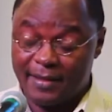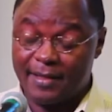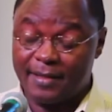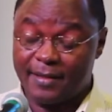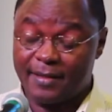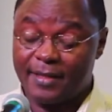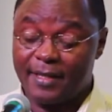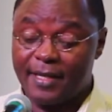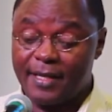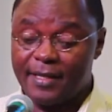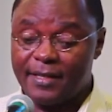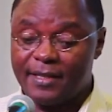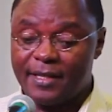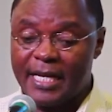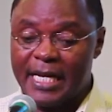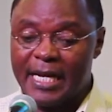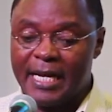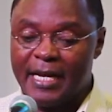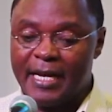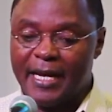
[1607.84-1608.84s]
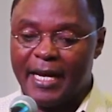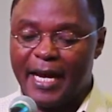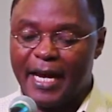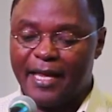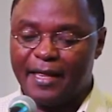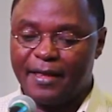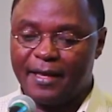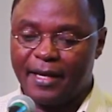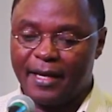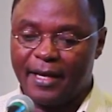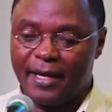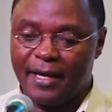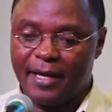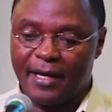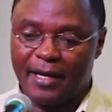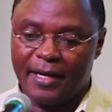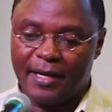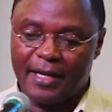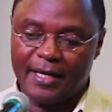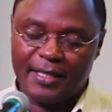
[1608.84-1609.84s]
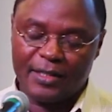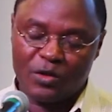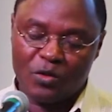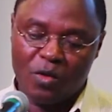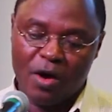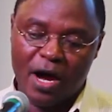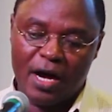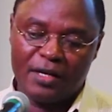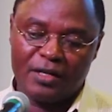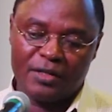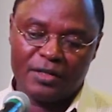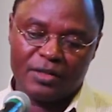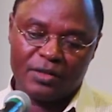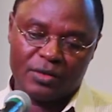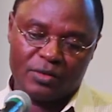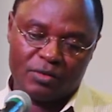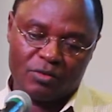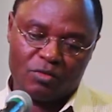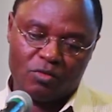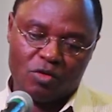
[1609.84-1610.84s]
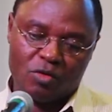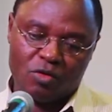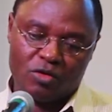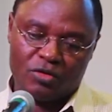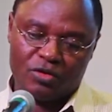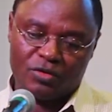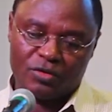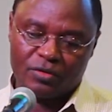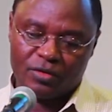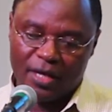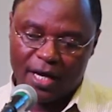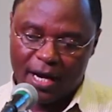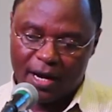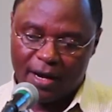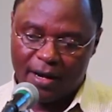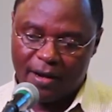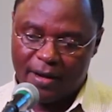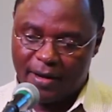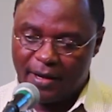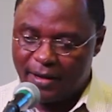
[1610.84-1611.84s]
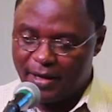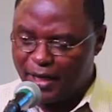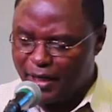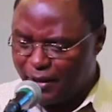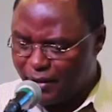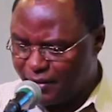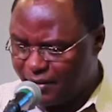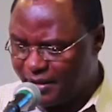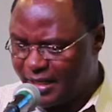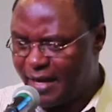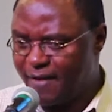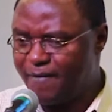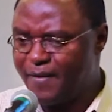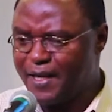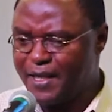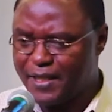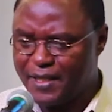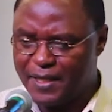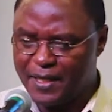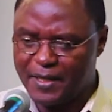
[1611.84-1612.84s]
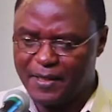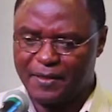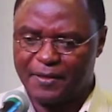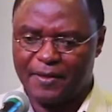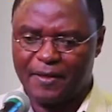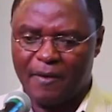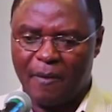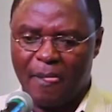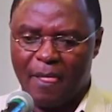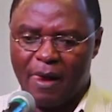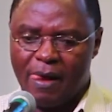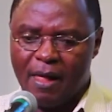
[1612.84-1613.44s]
sixties, and the late ones was uh, in seventies.